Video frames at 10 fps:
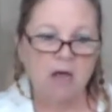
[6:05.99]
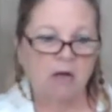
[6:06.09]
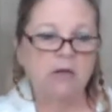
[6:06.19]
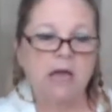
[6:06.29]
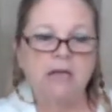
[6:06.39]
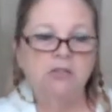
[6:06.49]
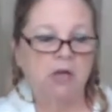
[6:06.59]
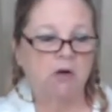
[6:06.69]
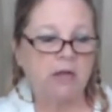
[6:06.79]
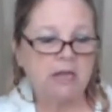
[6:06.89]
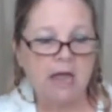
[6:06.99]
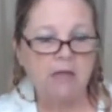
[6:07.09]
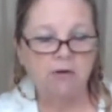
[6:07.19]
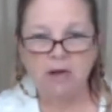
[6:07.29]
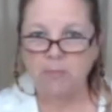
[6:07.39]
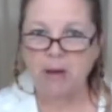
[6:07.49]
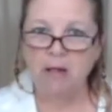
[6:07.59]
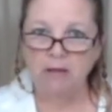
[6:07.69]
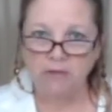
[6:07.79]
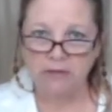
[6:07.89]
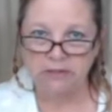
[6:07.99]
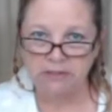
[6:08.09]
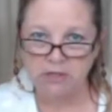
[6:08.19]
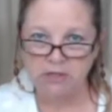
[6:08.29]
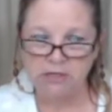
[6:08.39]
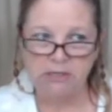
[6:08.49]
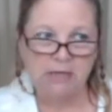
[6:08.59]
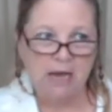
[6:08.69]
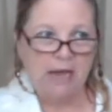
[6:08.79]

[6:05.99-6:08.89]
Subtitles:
Okay, so he gathered up all of his goods